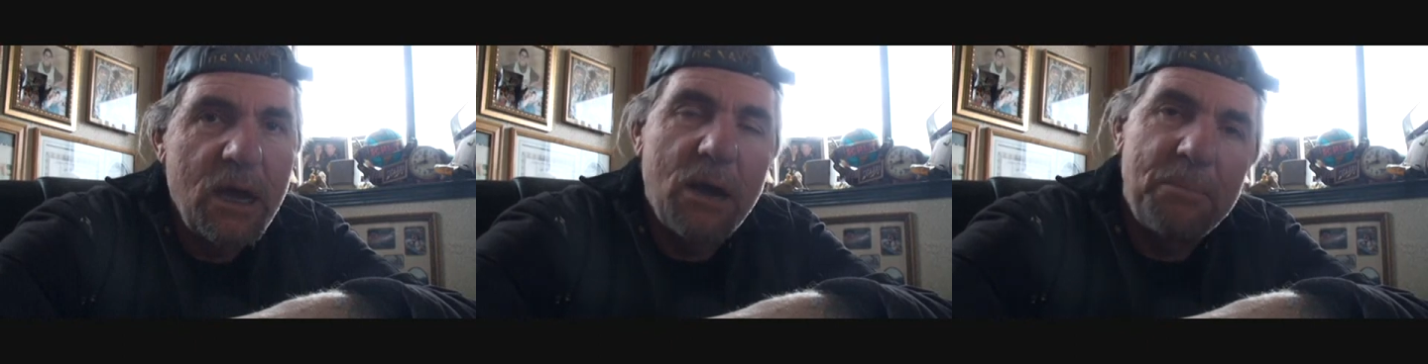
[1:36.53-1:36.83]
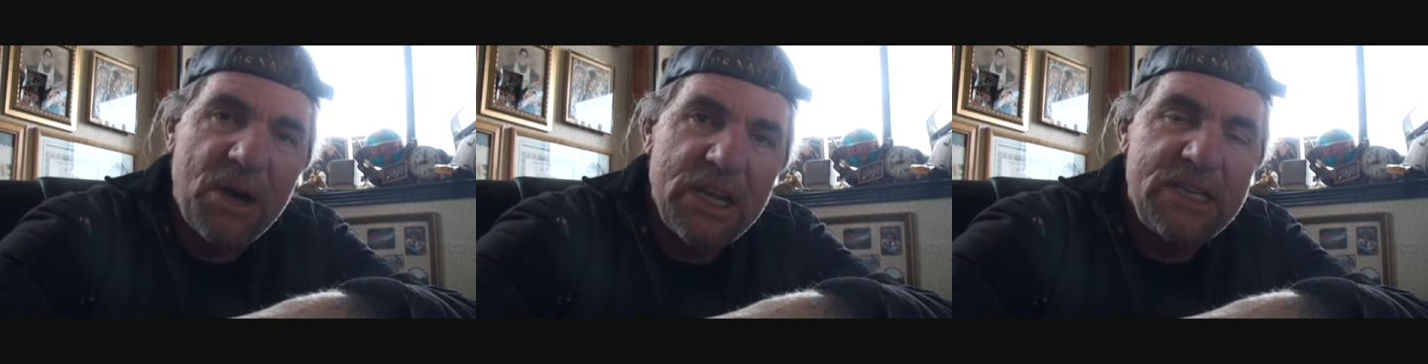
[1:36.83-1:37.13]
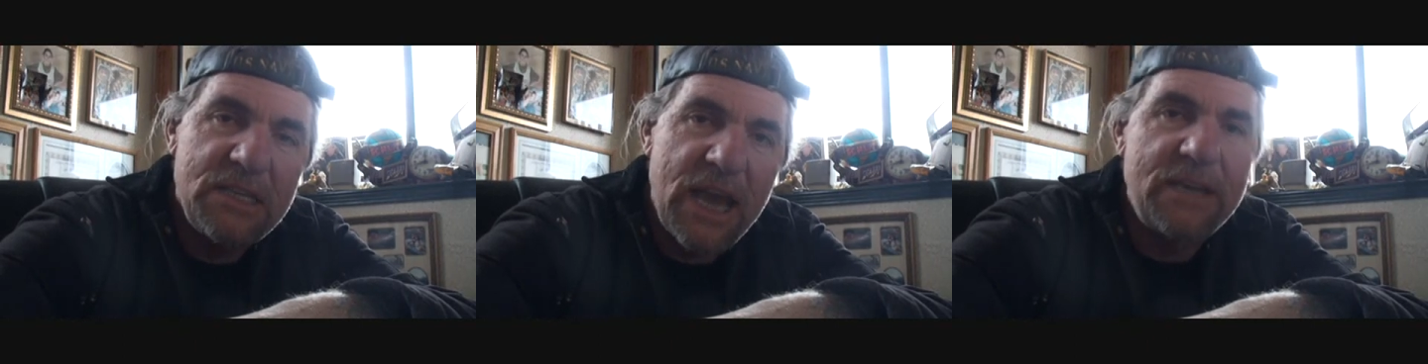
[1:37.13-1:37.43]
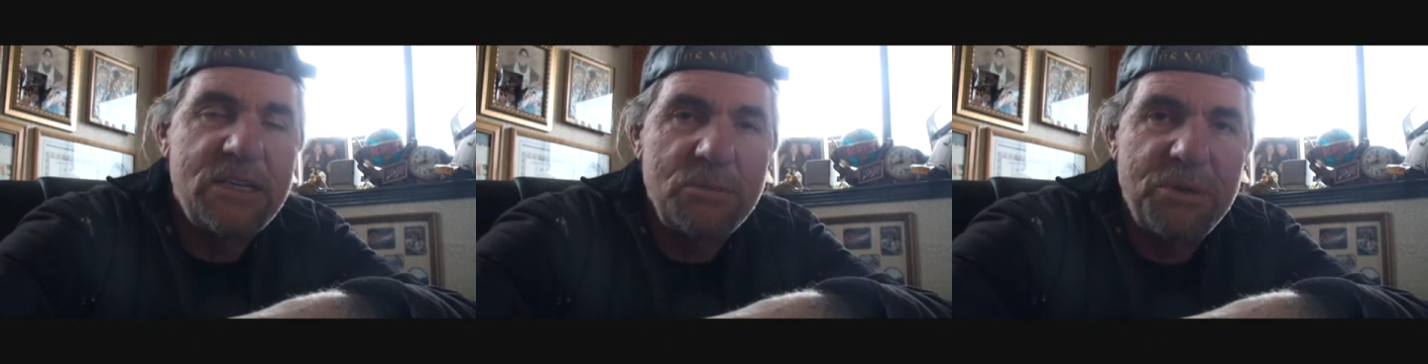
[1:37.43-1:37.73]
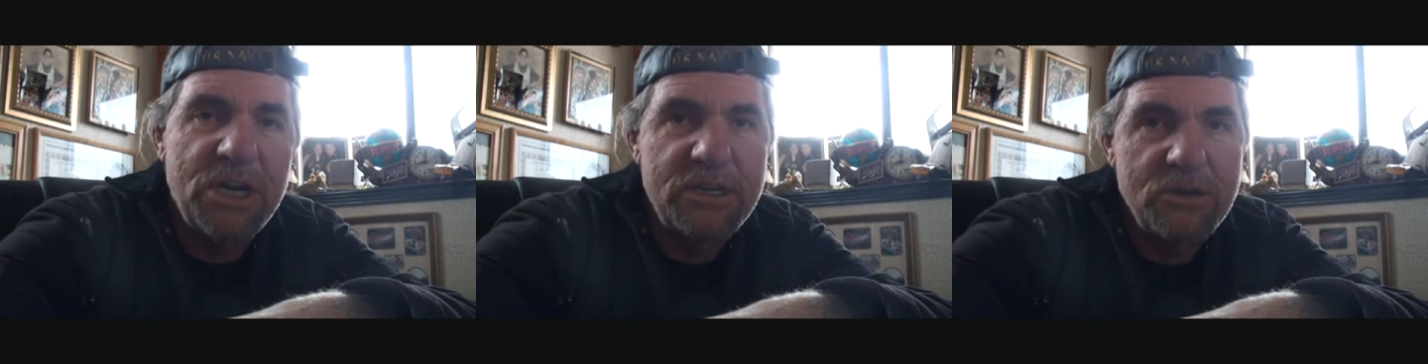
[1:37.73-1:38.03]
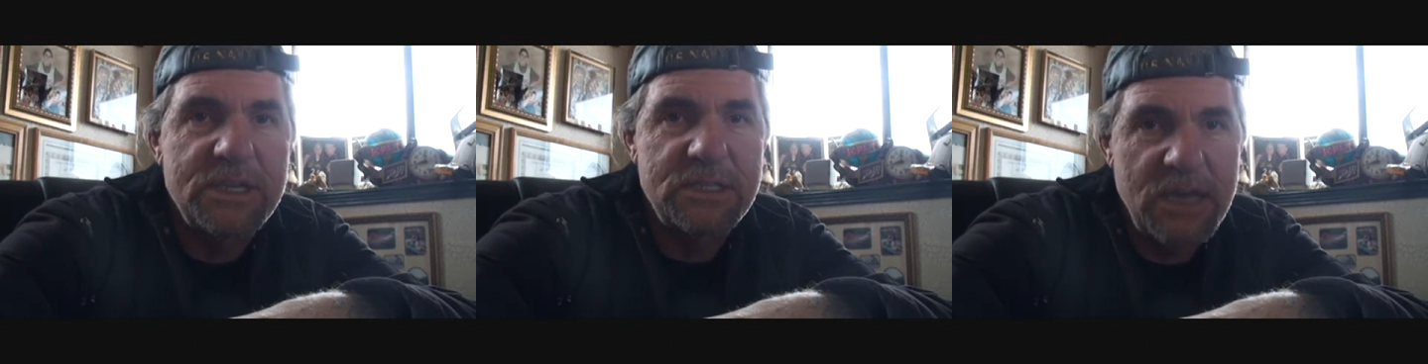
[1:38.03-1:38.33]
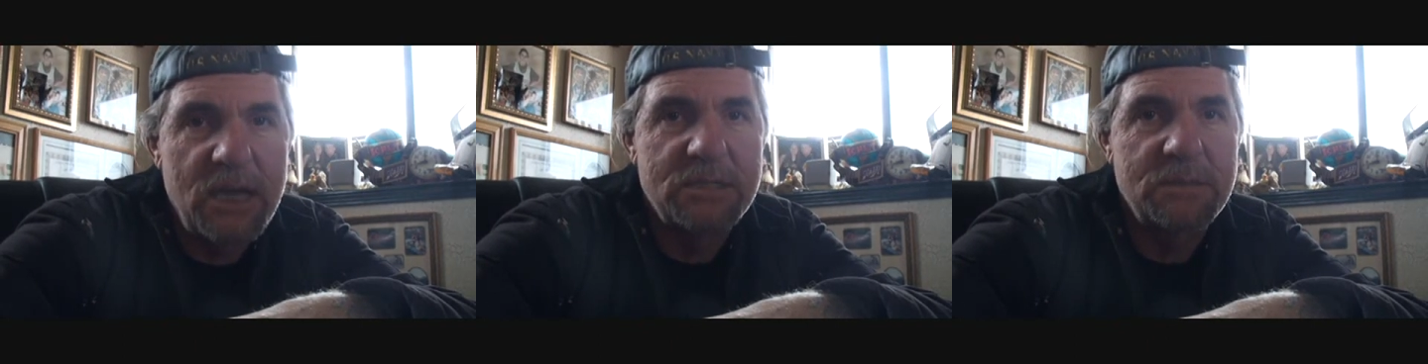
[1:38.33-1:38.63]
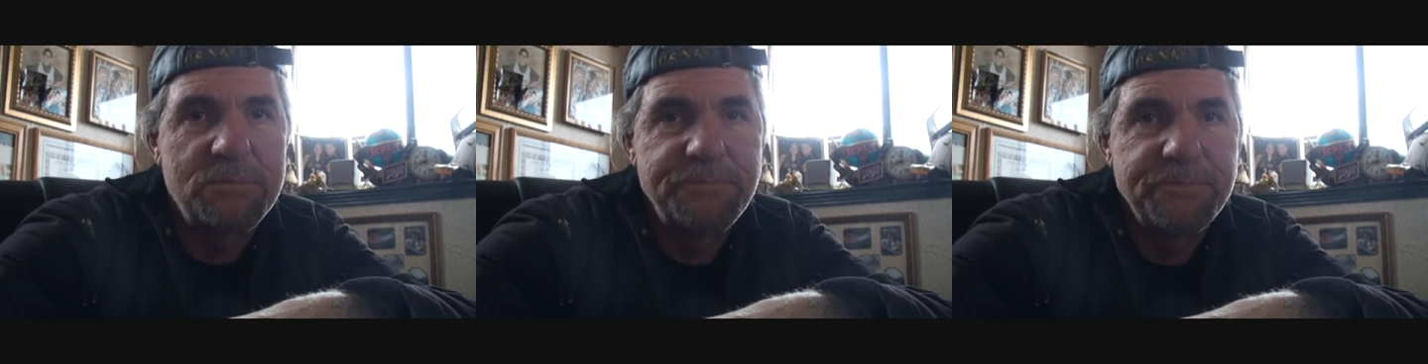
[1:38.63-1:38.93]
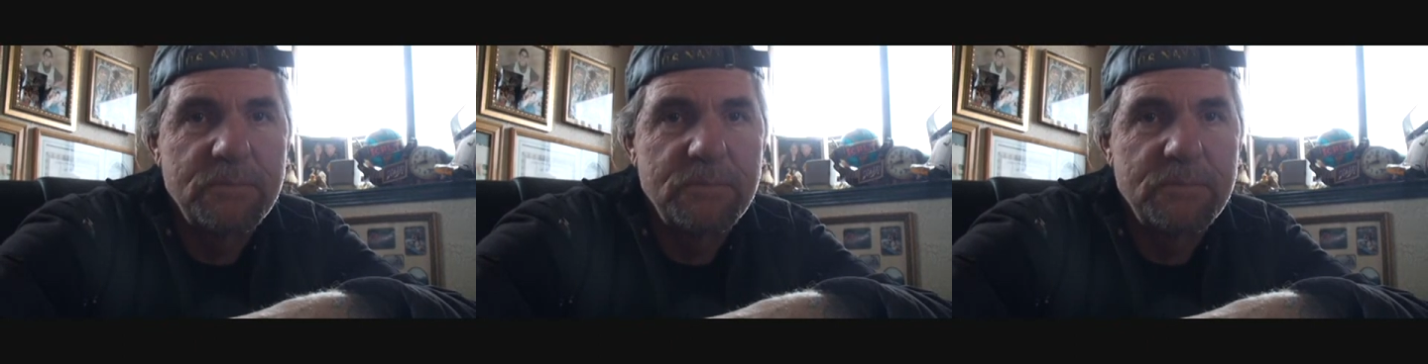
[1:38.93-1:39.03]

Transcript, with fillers: our buddy, tattoo buddy Chris, tells him?